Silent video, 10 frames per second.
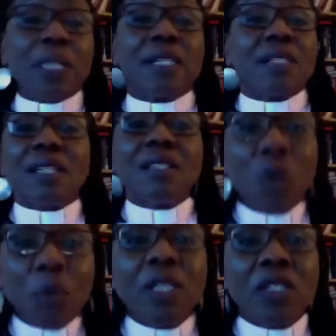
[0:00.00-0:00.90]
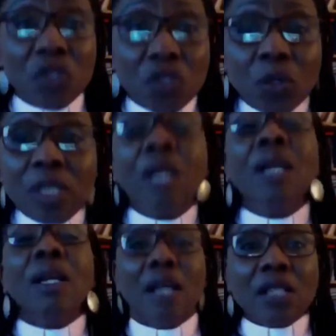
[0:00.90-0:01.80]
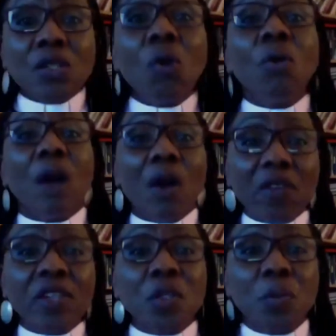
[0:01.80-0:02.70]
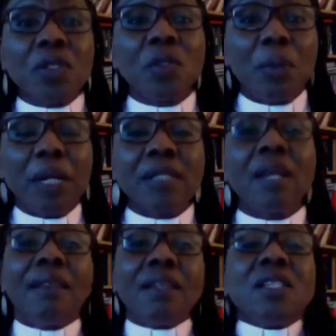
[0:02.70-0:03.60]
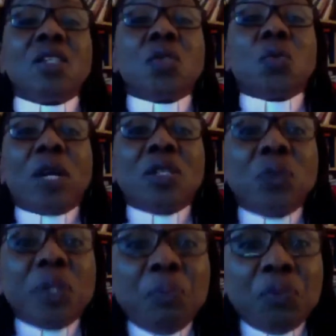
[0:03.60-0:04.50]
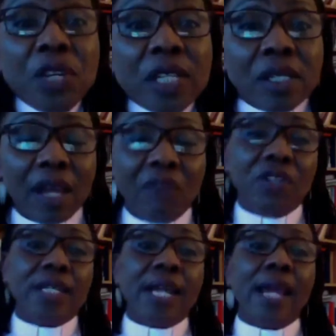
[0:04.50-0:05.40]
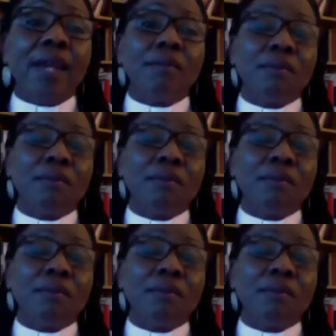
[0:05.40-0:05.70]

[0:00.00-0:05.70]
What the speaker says: a certain committee to do it. It's all our responsibility. This is what we preach every day.